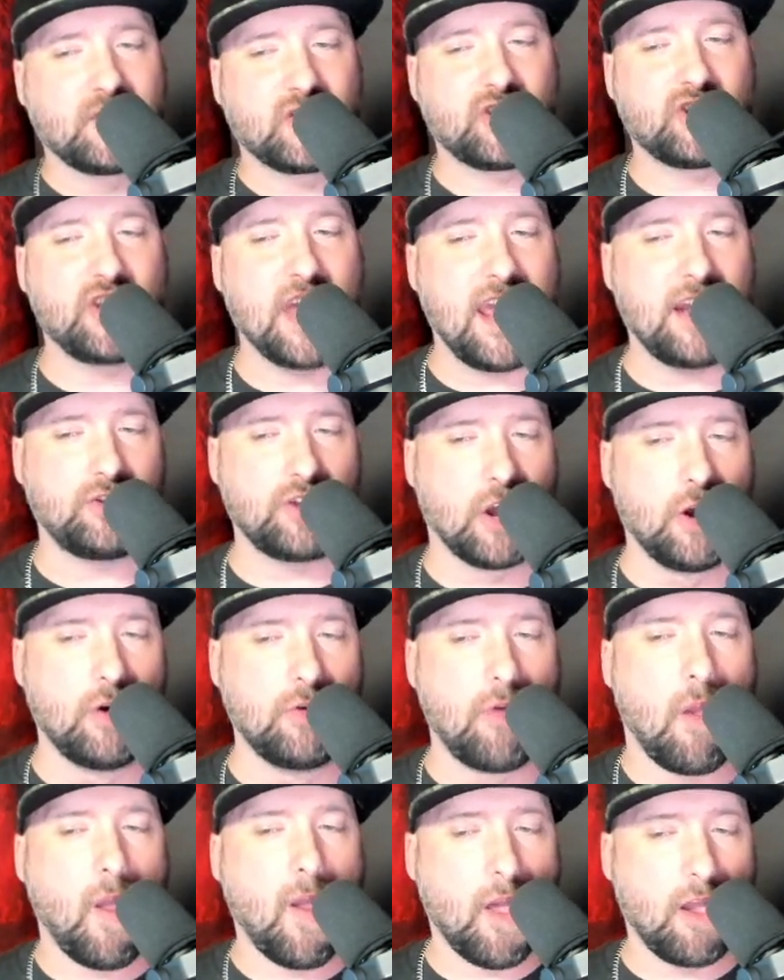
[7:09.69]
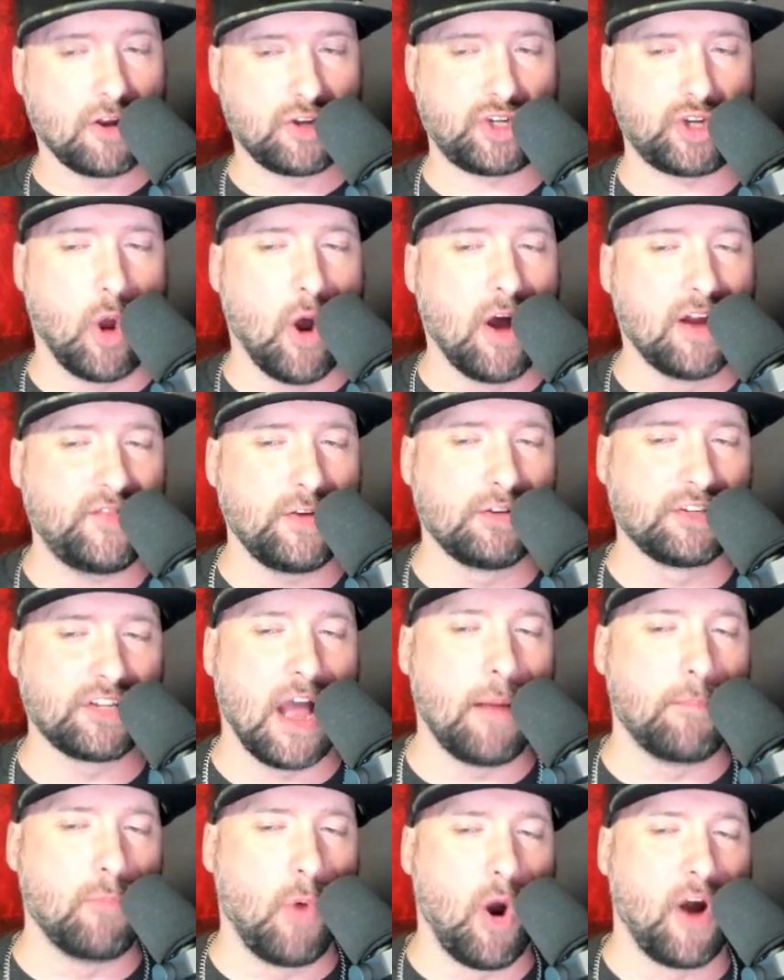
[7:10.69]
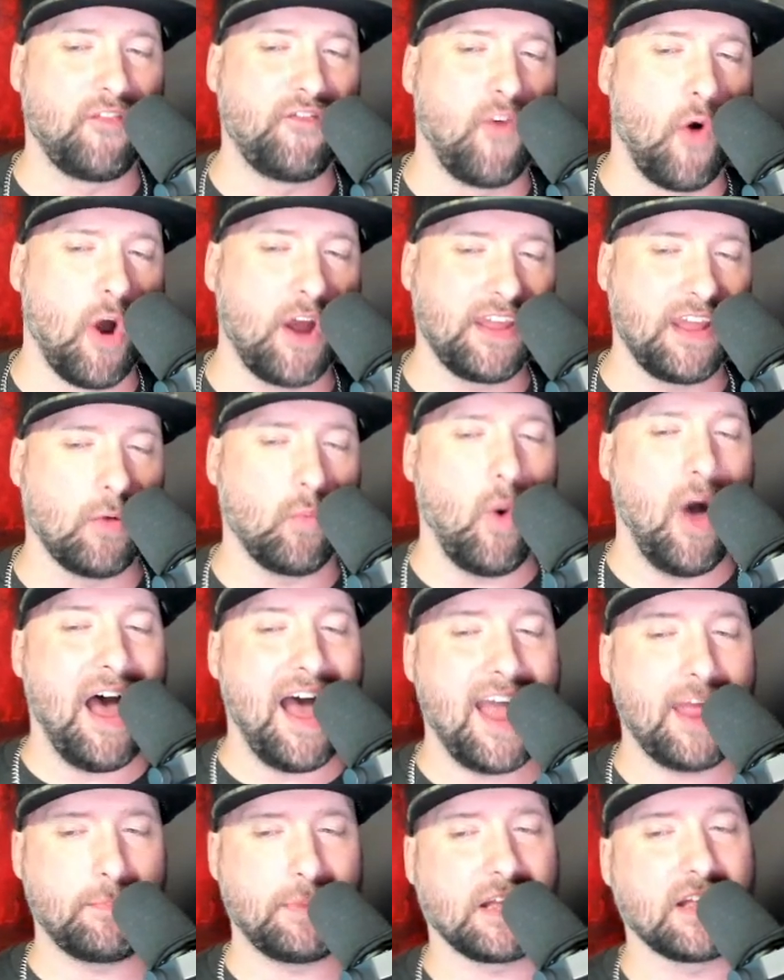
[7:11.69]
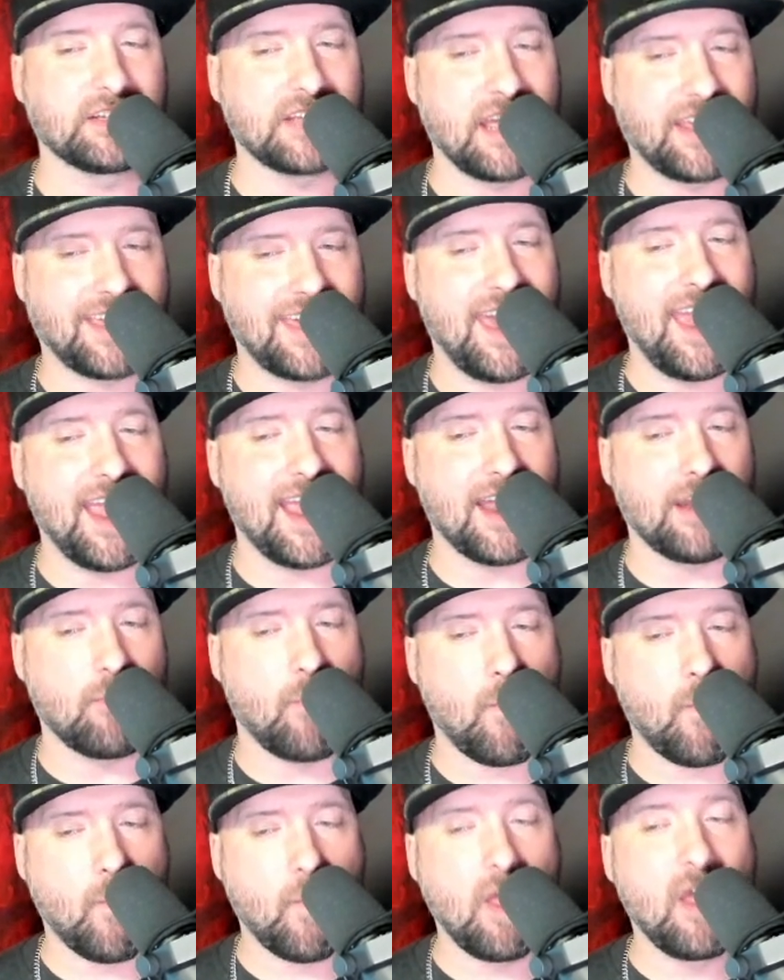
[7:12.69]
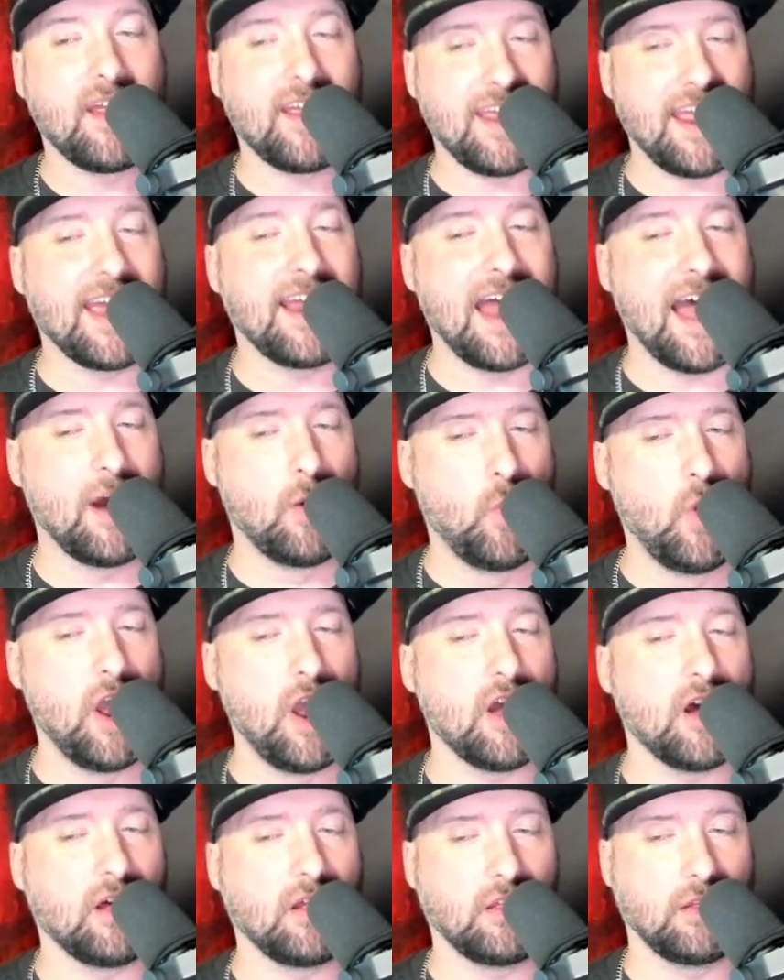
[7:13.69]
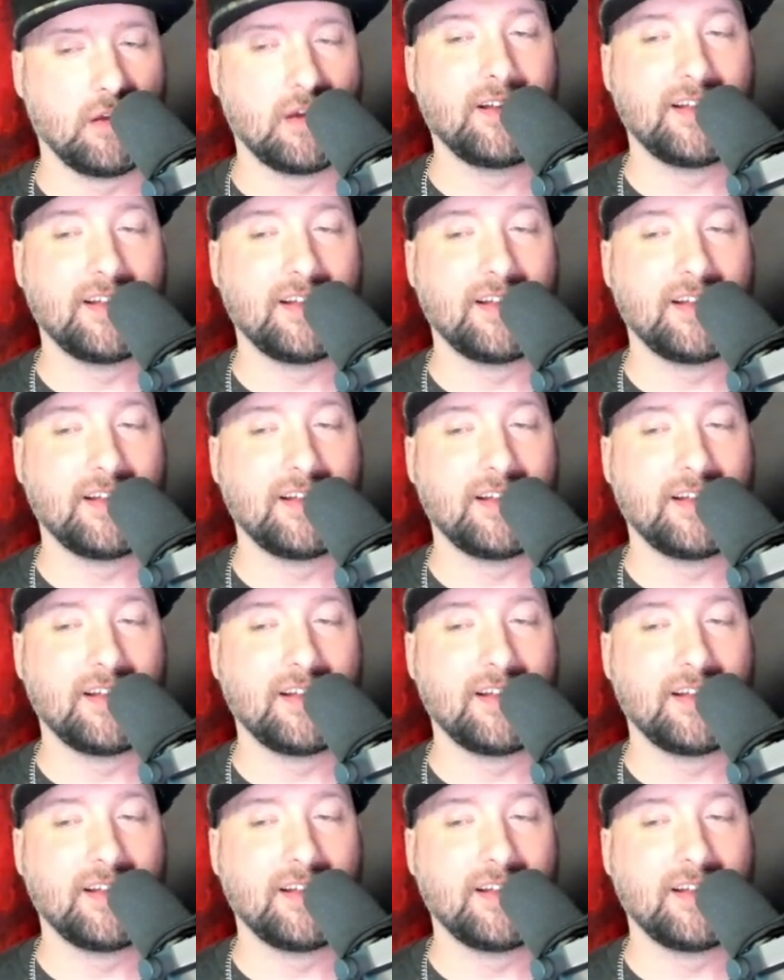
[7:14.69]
Stay tuned. Sean View's got more for you. Why? Because I can, and I will.